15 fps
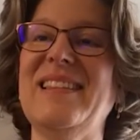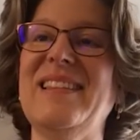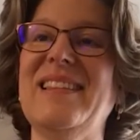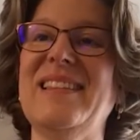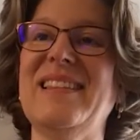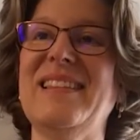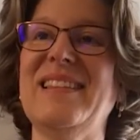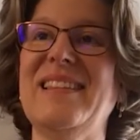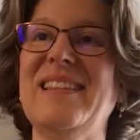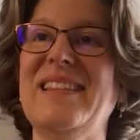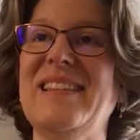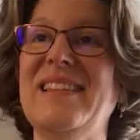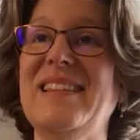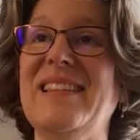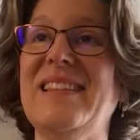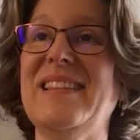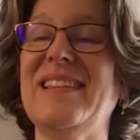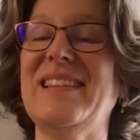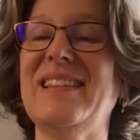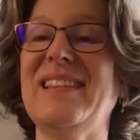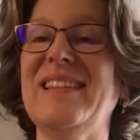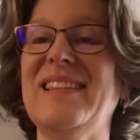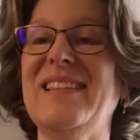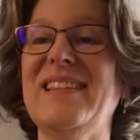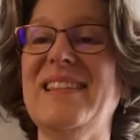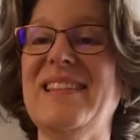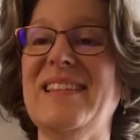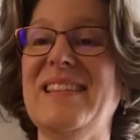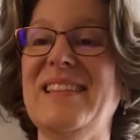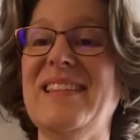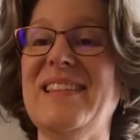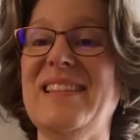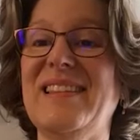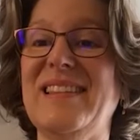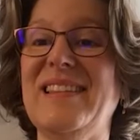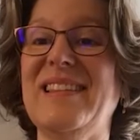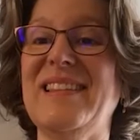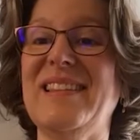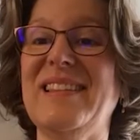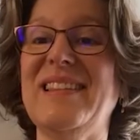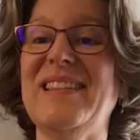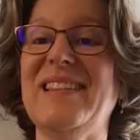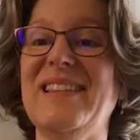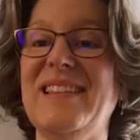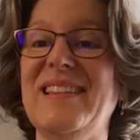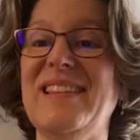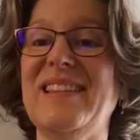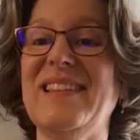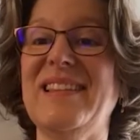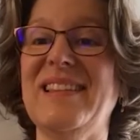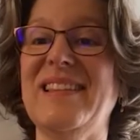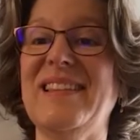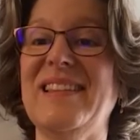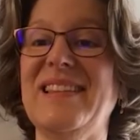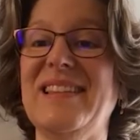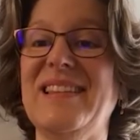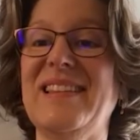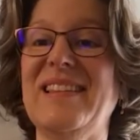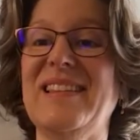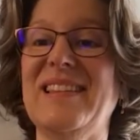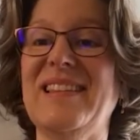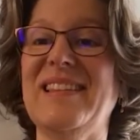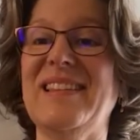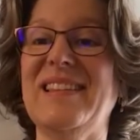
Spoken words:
The person shown says nothing.